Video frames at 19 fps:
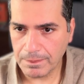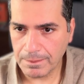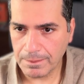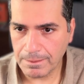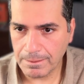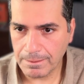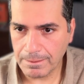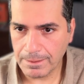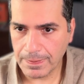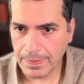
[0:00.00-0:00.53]

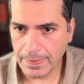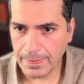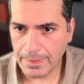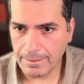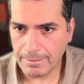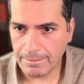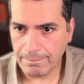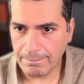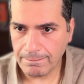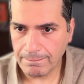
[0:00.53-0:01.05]

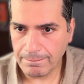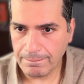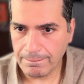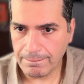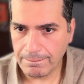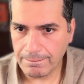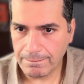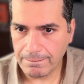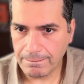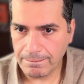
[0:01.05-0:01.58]

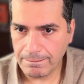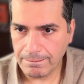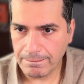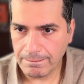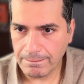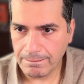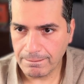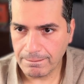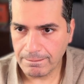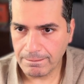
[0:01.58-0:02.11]

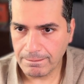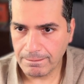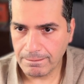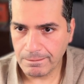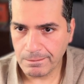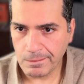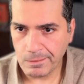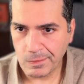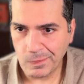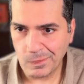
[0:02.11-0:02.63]

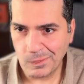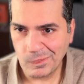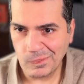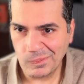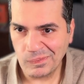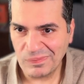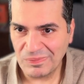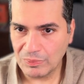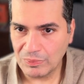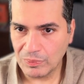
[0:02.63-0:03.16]

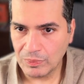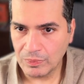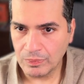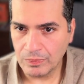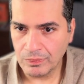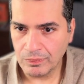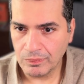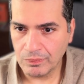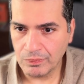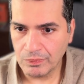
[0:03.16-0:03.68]

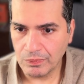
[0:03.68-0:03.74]
No one is speaking in this clip.